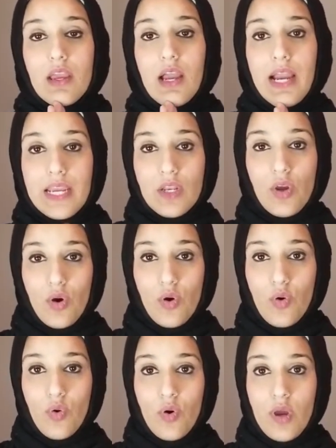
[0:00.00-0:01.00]
I
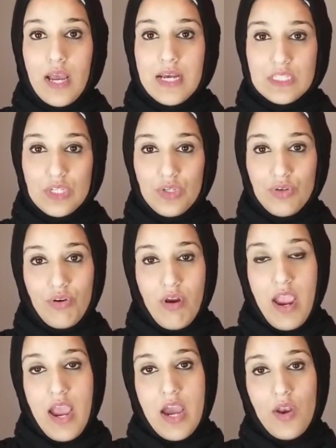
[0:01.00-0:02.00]
know as a new
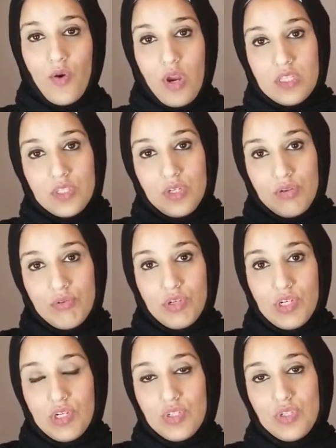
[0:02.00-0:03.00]
grad or as a new
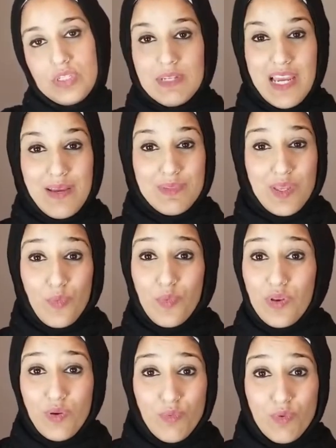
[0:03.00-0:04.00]
nurse, or sometimes like we
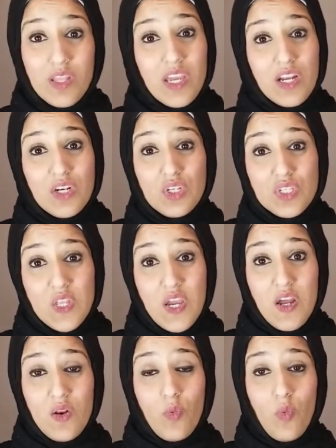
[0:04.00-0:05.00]
don't really
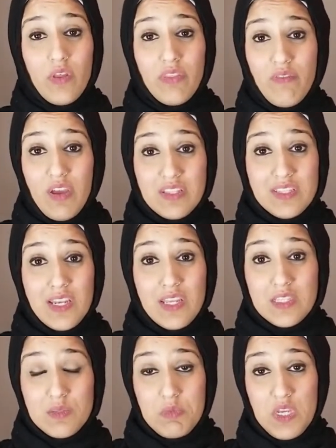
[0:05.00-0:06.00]
understand what the vent
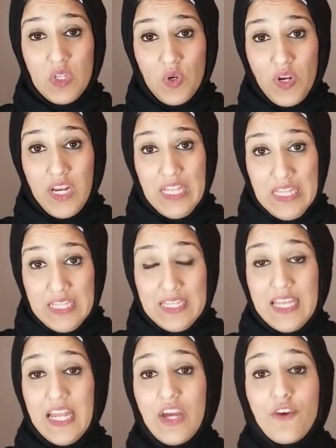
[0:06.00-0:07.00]
settings mean or anything like
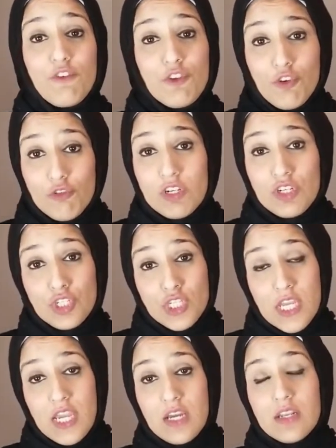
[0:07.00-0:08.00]
that. Now, if you don't
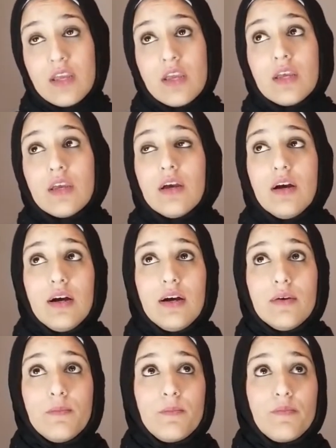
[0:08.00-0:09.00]
understand,
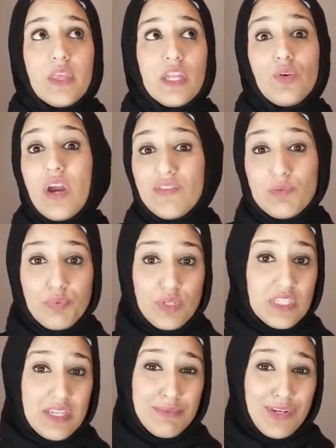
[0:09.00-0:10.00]
and you have a
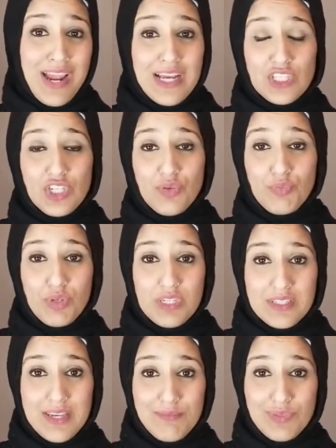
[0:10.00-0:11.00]
preceptor, ask your
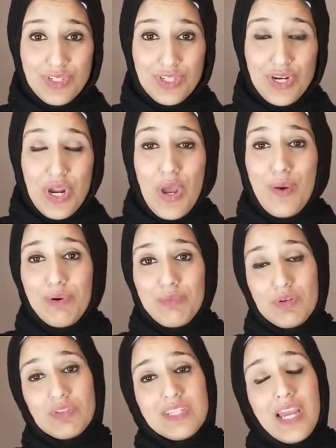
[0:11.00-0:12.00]
preceptor, but
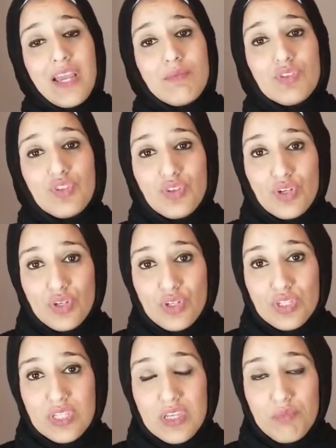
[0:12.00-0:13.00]
most times your
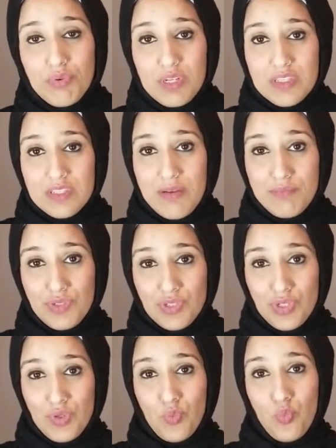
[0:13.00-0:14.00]
nursing
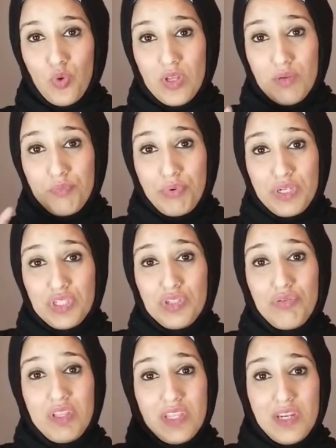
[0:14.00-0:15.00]
preceptor will point you
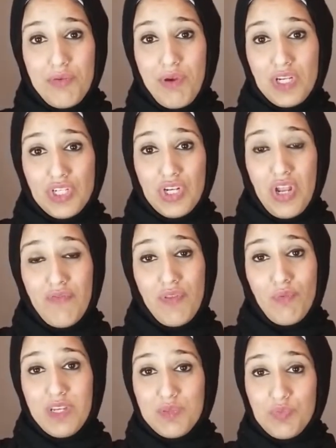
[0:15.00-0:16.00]
in the direction of the
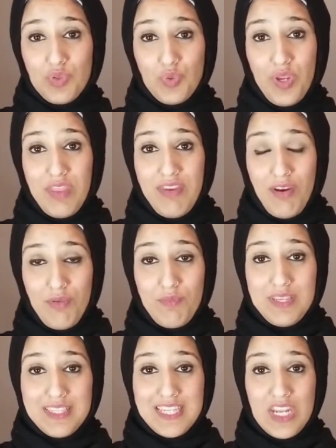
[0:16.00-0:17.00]
respiratory
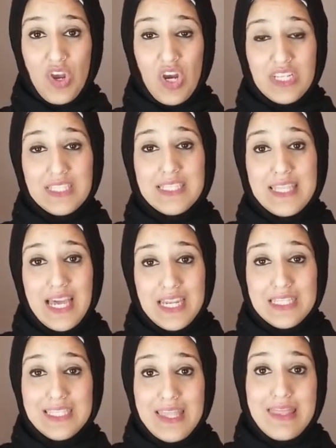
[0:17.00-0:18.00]
therapist. And honestly, that
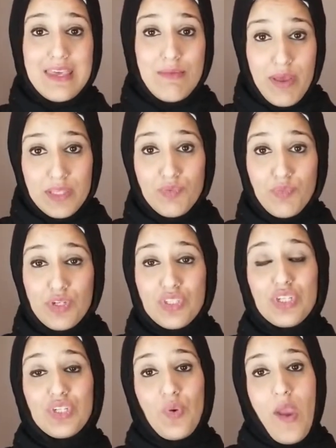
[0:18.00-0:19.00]
is the best
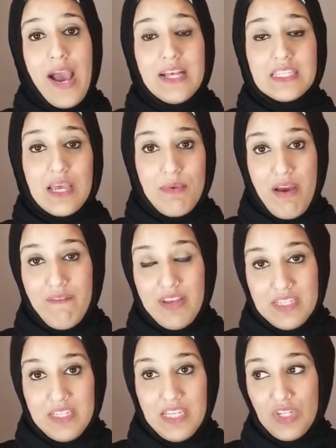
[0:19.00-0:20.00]
person to ask about
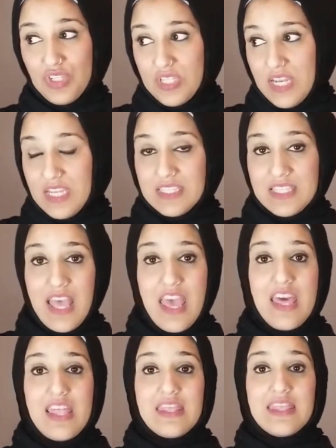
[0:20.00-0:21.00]
ventilator settings.
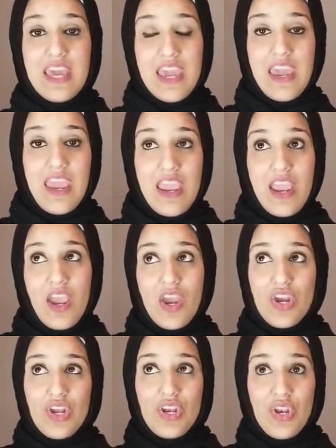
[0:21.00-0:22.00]
They
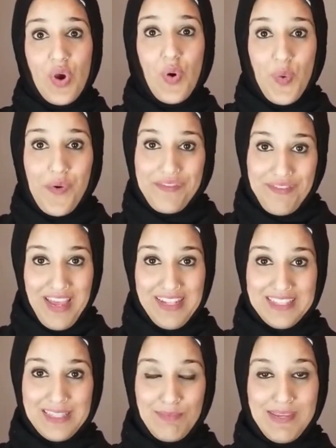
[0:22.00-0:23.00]
know
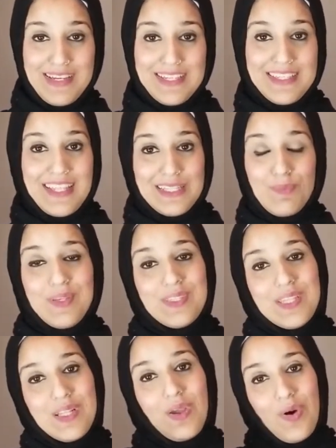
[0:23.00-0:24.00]
vents because that's
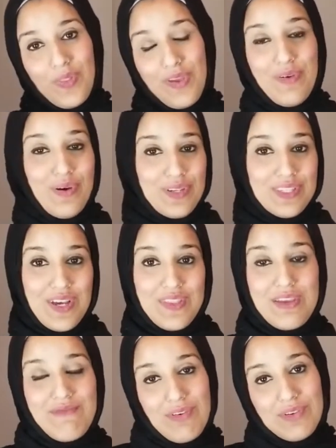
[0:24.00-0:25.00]
basically all they focus on.
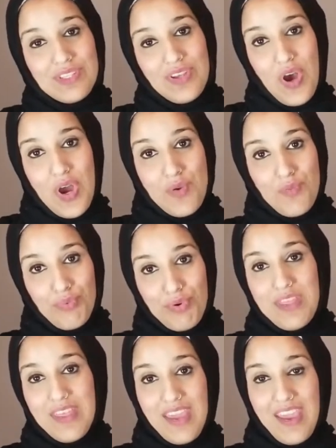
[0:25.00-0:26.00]
They focus on
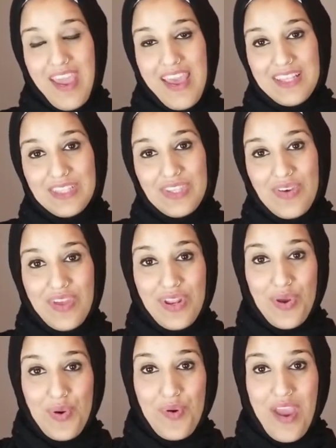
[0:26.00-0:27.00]
breathing. And so they
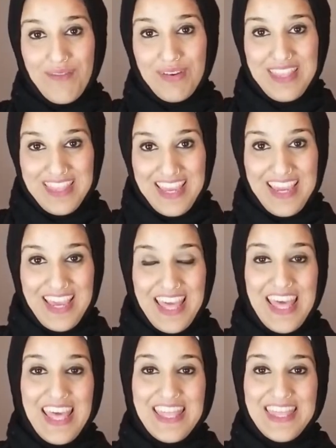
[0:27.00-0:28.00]
know everything
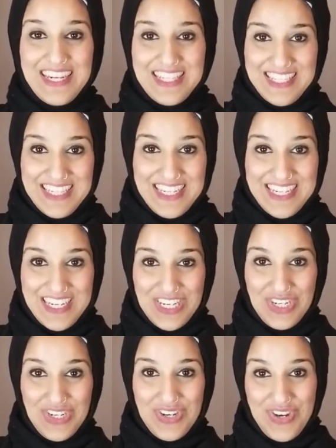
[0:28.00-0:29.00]
that is
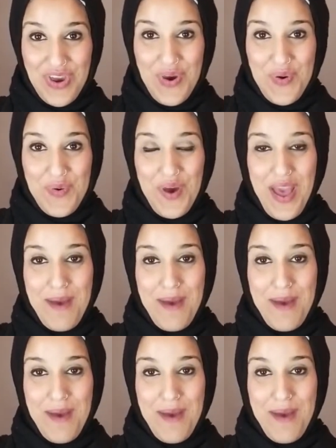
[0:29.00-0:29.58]
needed to know